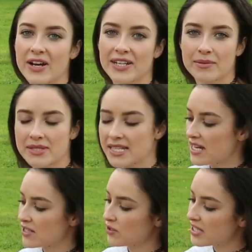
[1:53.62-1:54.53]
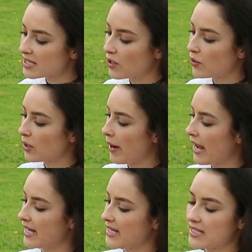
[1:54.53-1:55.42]
items. So this cooler
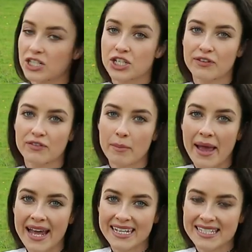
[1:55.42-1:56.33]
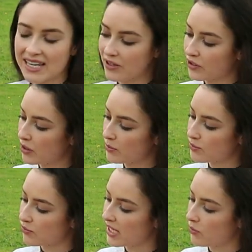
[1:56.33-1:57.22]
bag is actually from Penneys and I thought it
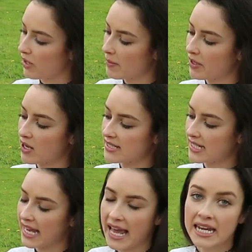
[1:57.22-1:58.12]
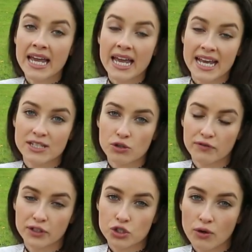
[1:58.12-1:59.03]
was really great because again, it's
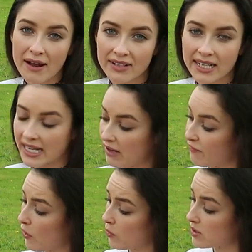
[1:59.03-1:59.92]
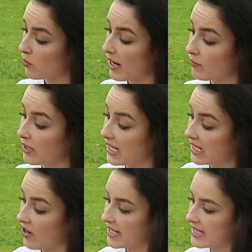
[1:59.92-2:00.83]
good for traveling. It folds away really
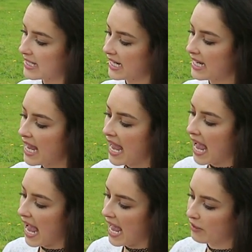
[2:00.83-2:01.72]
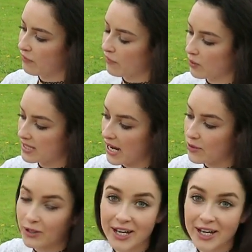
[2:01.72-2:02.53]
nicely and it folds out